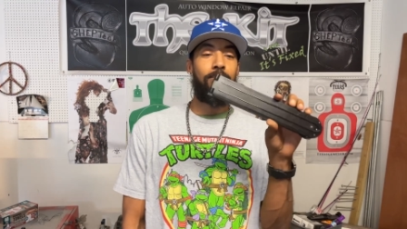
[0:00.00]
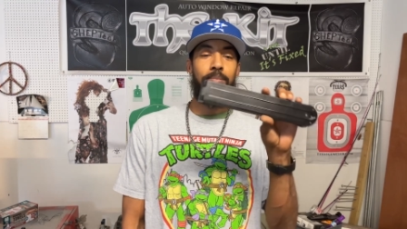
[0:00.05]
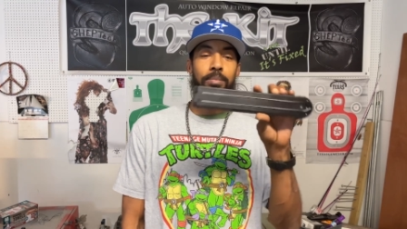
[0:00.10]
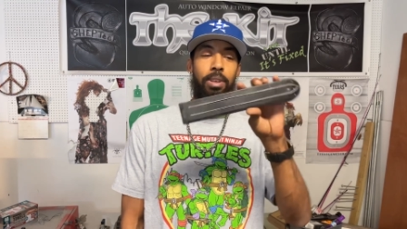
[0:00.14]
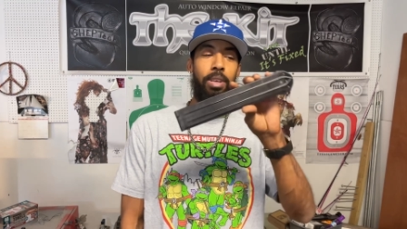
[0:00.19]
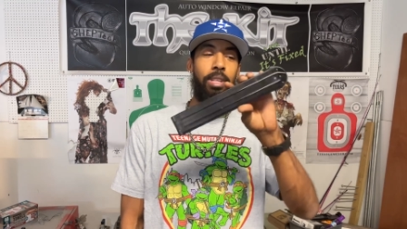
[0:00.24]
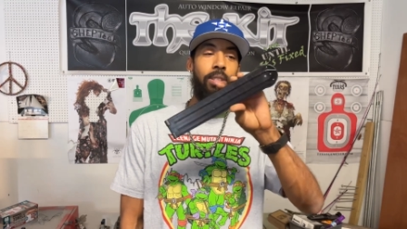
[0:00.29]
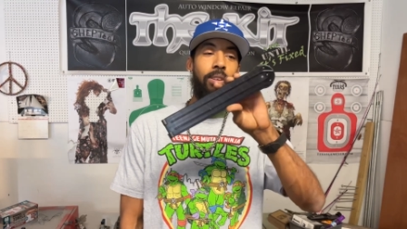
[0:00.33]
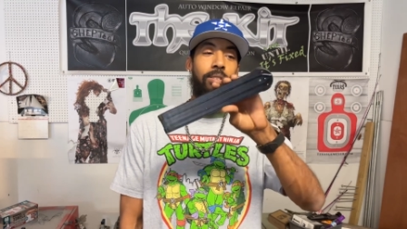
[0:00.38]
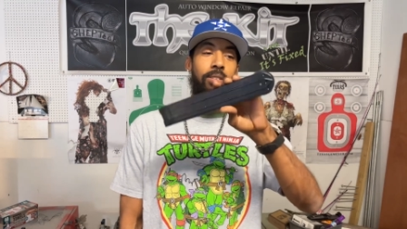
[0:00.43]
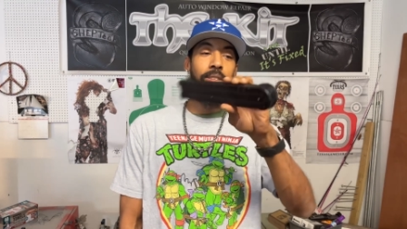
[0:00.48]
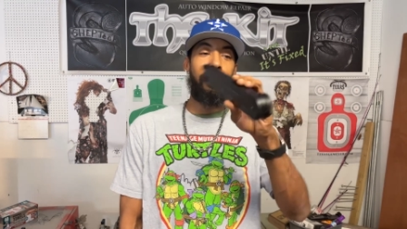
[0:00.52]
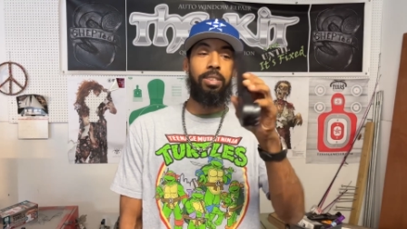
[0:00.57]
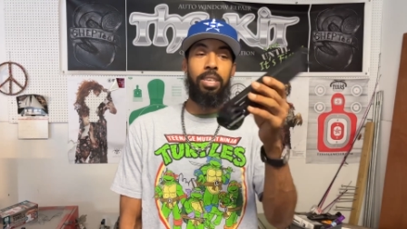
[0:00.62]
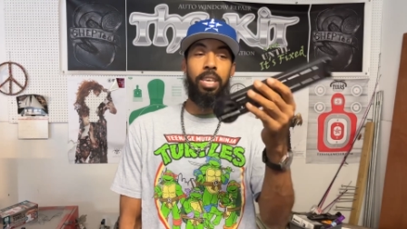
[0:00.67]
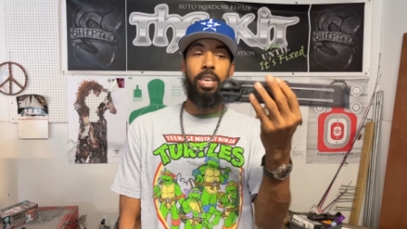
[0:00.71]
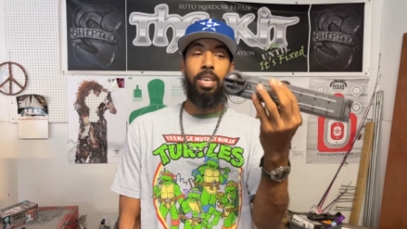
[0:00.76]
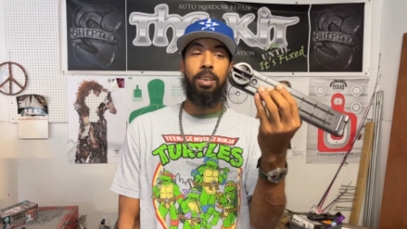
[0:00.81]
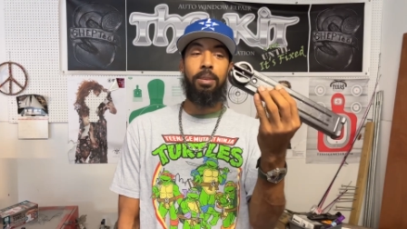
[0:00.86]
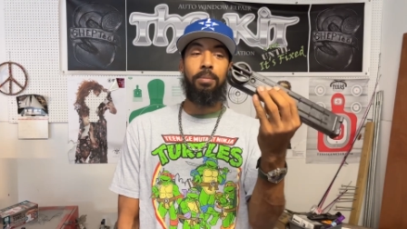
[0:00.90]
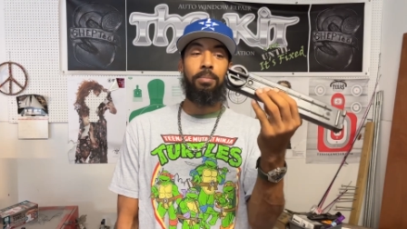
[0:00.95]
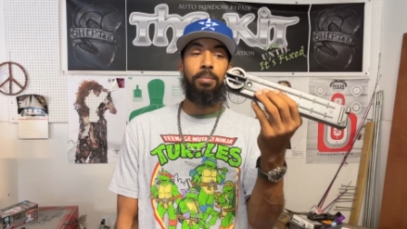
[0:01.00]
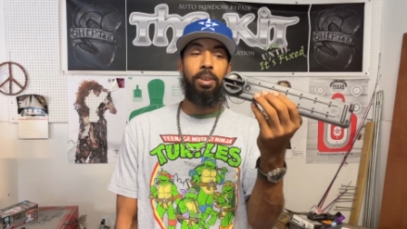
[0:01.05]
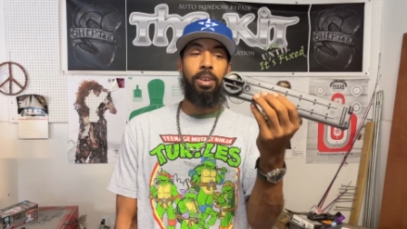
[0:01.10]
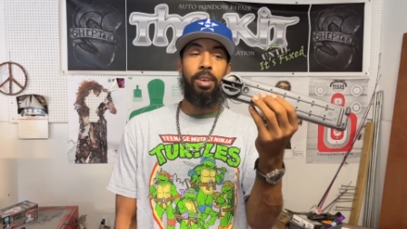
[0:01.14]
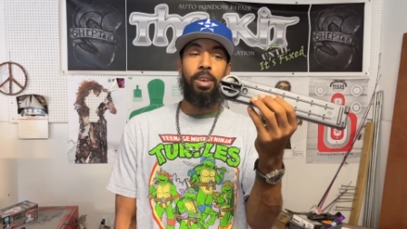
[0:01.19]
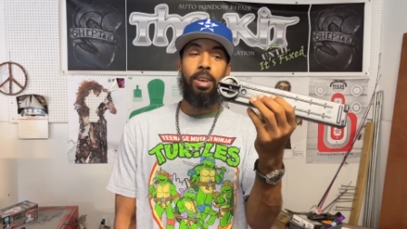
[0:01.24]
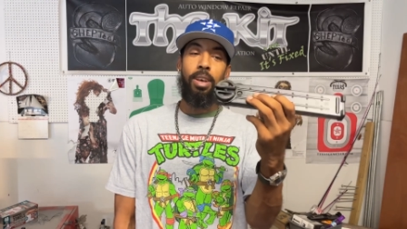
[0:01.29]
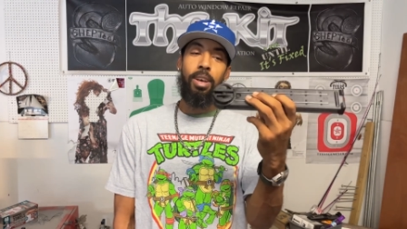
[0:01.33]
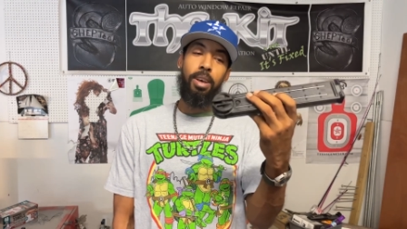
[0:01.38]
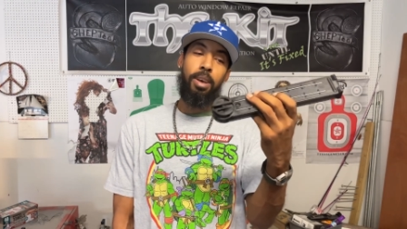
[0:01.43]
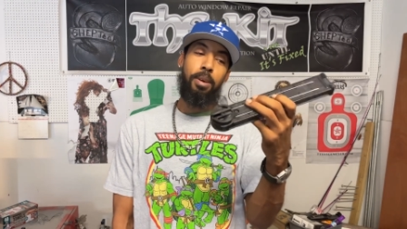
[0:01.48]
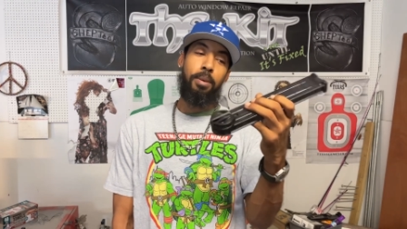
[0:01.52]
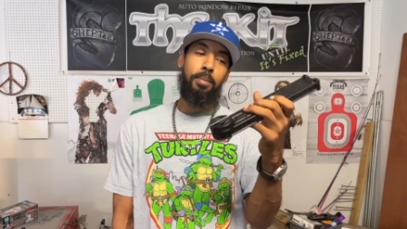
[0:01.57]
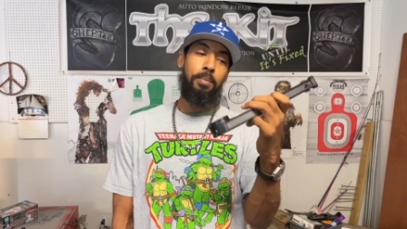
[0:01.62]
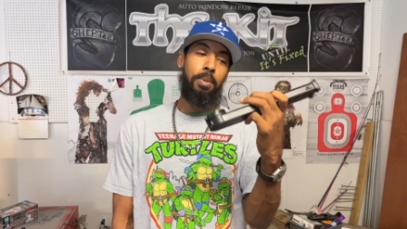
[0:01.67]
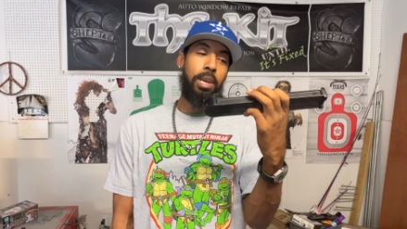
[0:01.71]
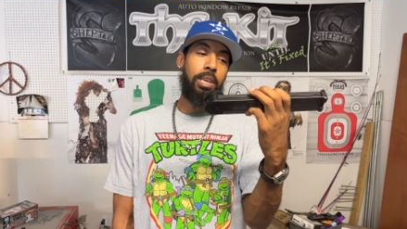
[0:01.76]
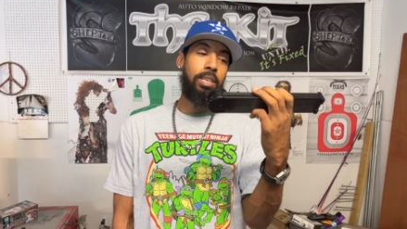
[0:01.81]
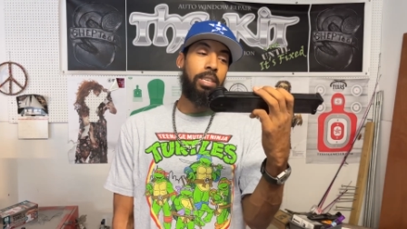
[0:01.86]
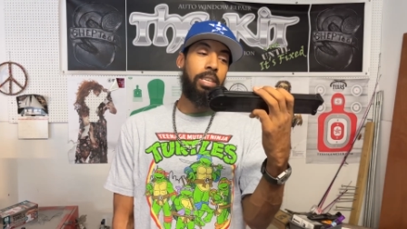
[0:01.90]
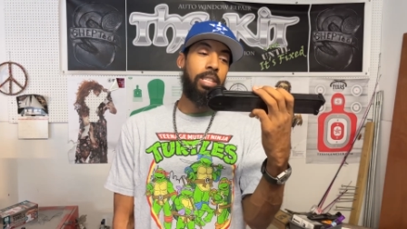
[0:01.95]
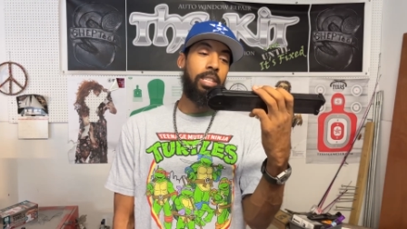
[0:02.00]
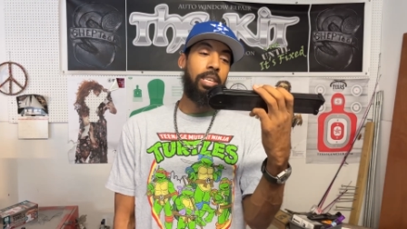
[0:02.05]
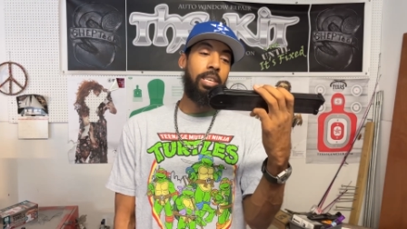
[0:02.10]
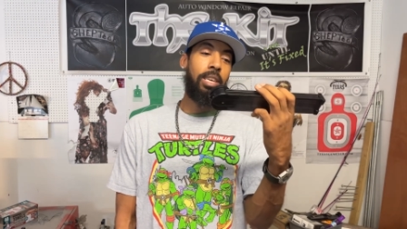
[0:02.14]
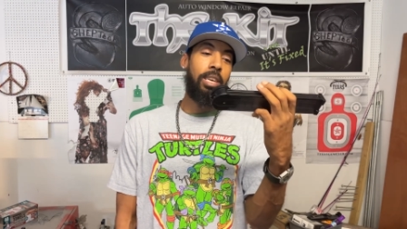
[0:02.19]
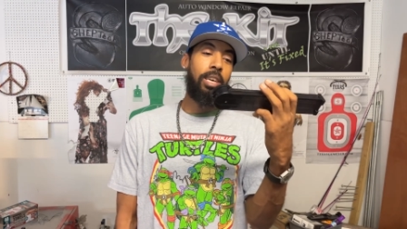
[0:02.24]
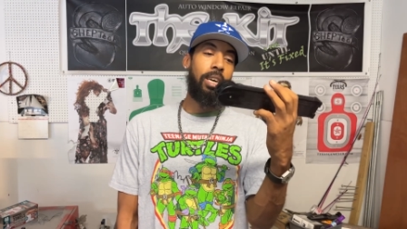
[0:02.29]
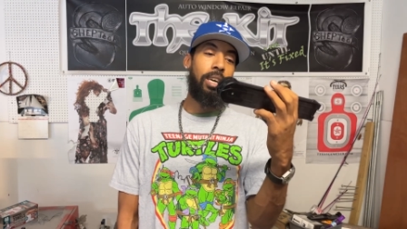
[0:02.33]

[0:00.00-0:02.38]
looks the same. Basically,